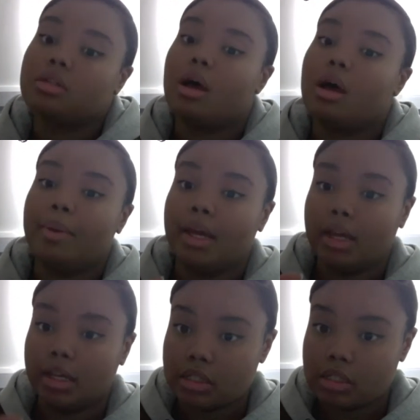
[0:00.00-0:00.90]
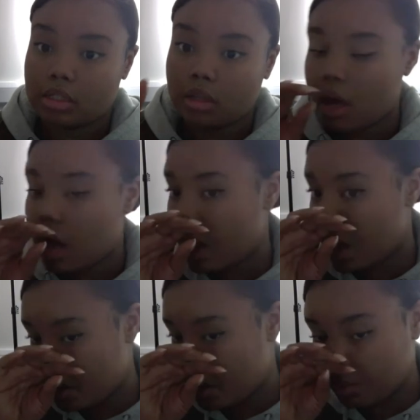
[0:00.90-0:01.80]
appears
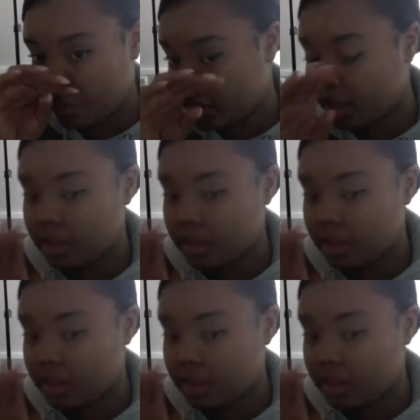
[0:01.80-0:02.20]
within